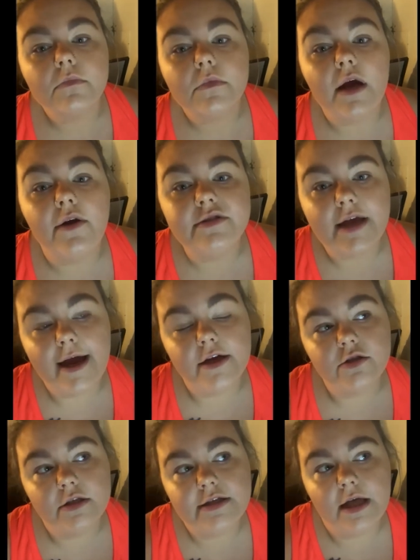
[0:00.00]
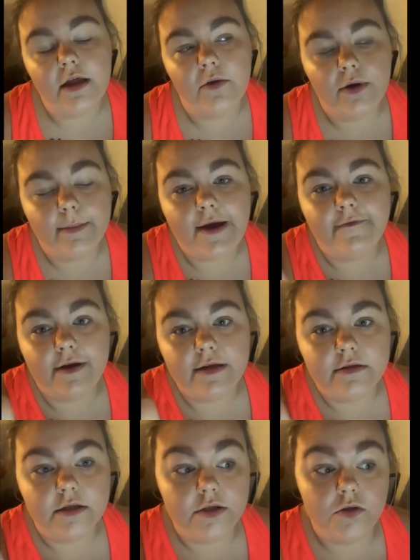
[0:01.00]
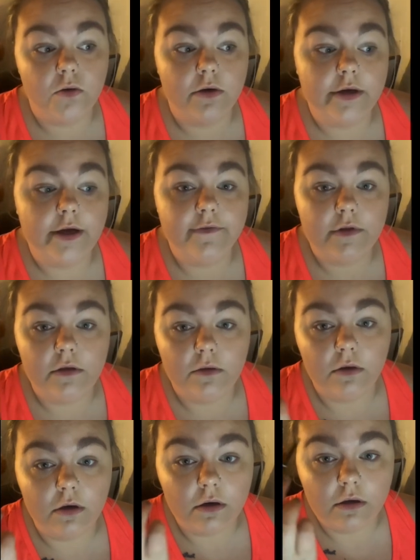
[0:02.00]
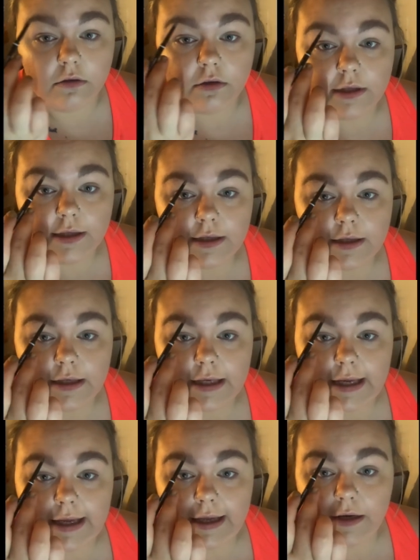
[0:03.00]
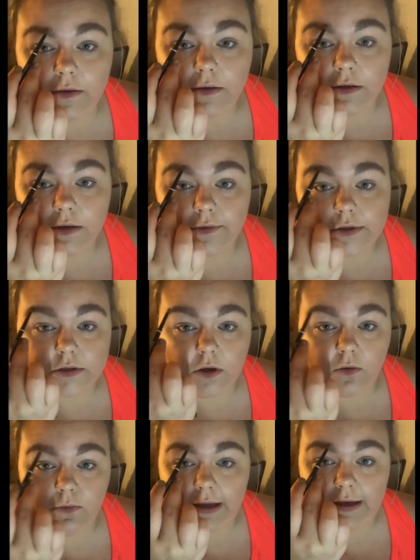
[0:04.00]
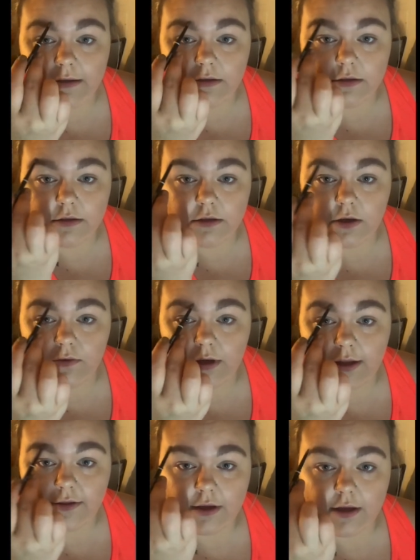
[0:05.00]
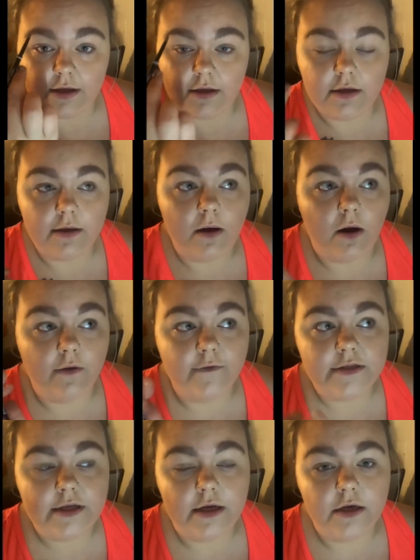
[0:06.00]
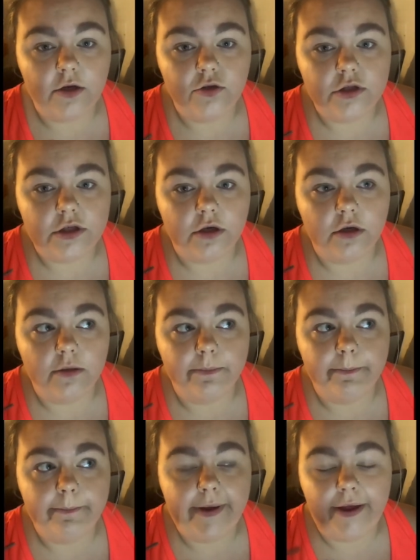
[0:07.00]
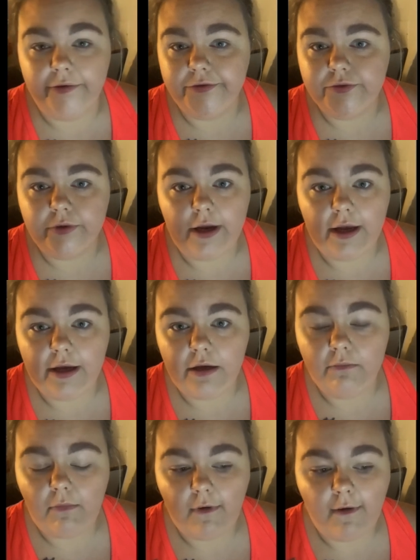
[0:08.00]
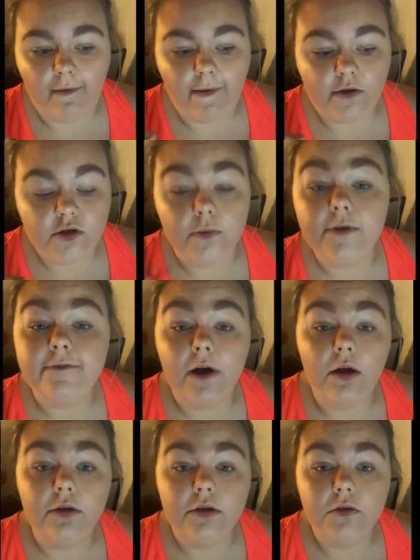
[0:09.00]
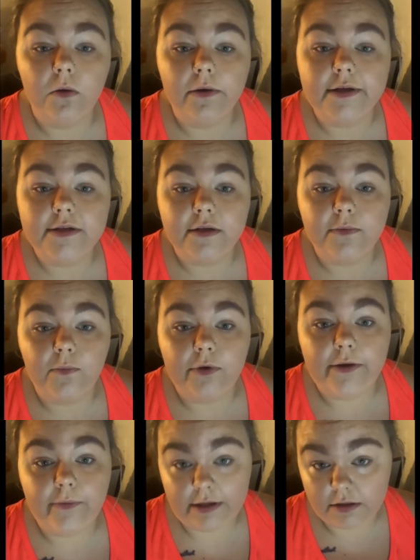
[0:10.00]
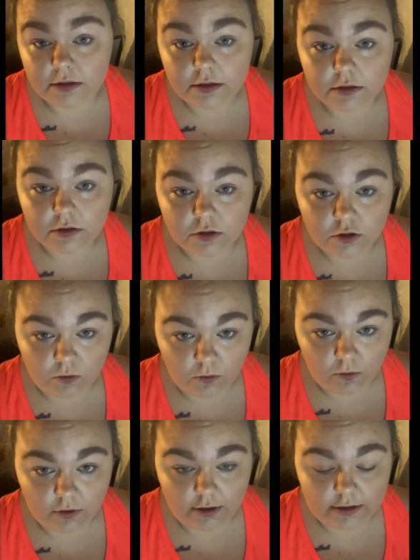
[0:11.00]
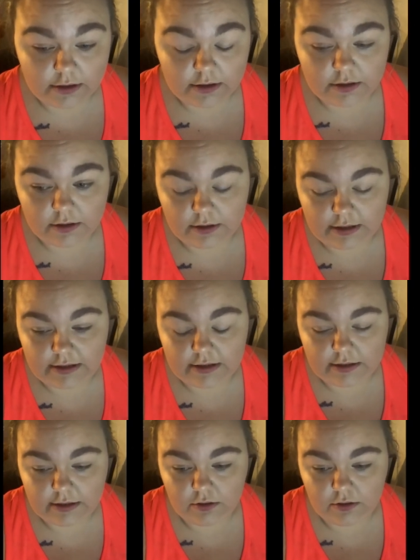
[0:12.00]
I was actually telling one of my friends the story of the little girl, and there was no wind, no nothing. All of a sudden, you just heard bells ringing. So we followed the noise and we went towards this